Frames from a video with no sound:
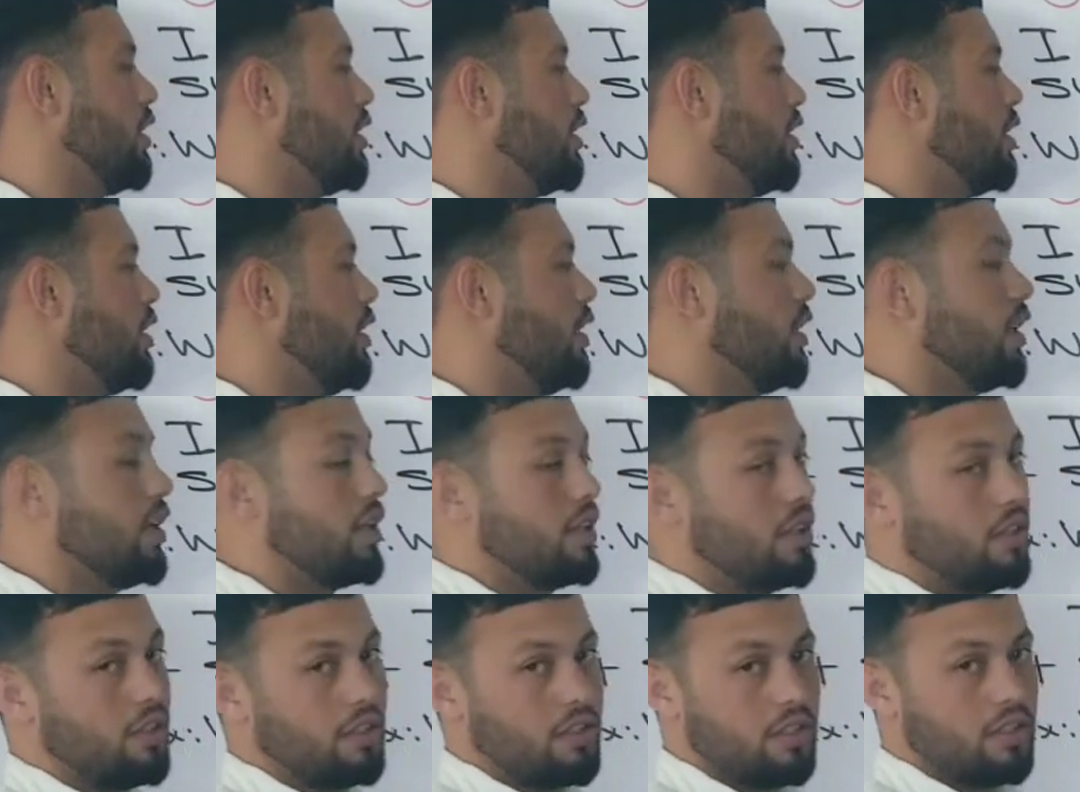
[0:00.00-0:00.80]

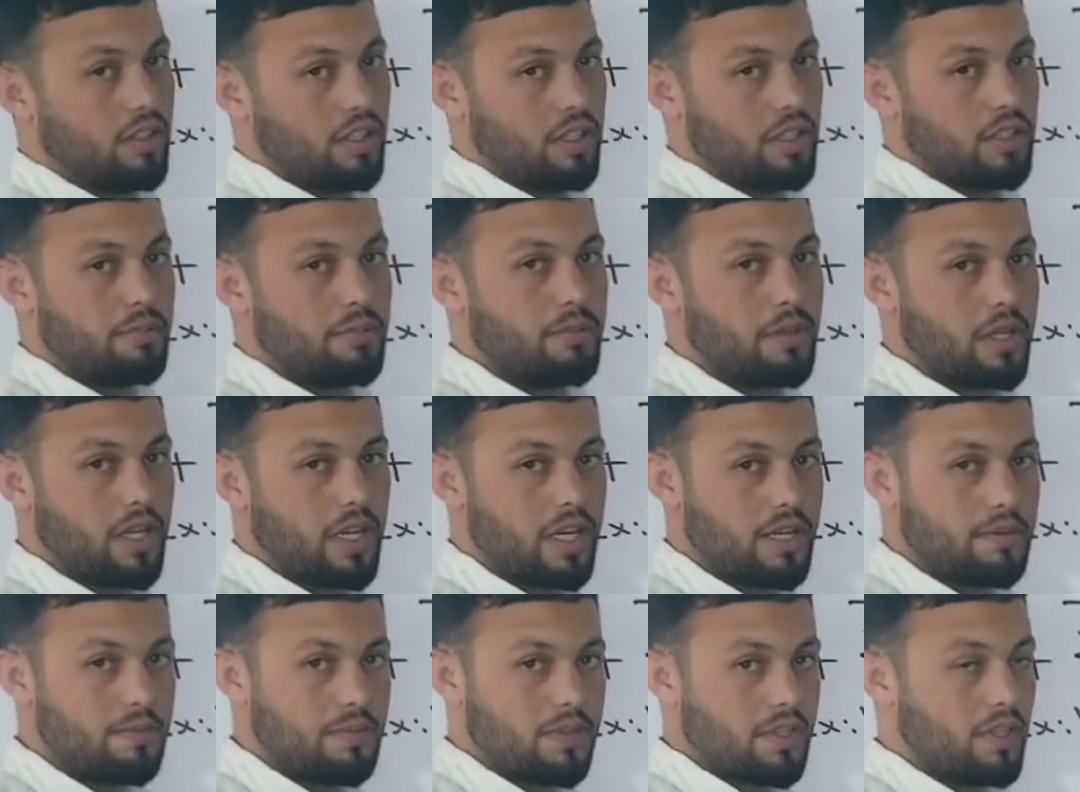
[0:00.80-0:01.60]
learned. It
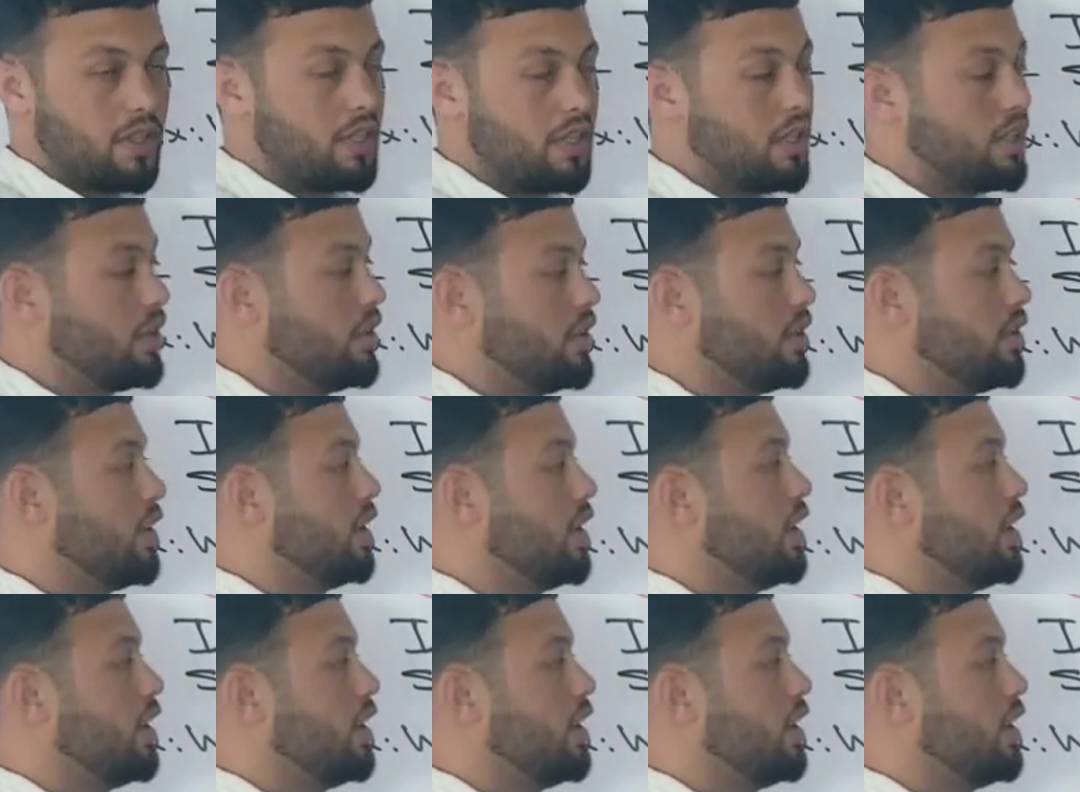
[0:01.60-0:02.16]
becomes learned.